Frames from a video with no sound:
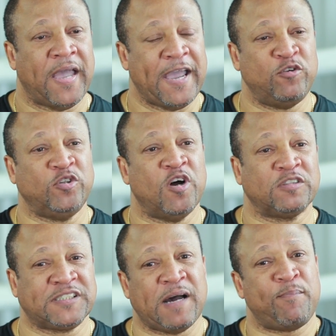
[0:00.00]
And you
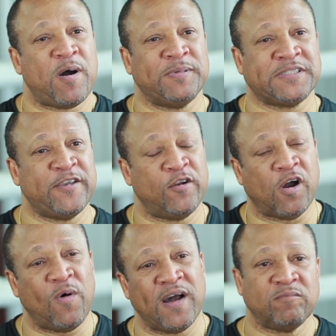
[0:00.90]
don't step up and say, you
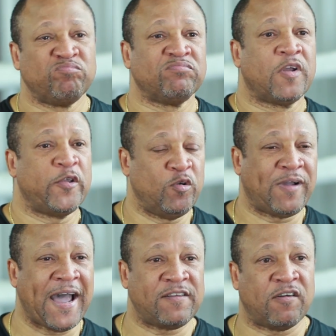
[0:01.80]
know what, you
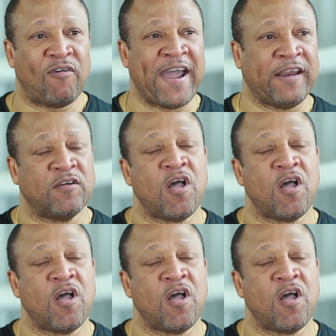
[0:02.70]
guys are right.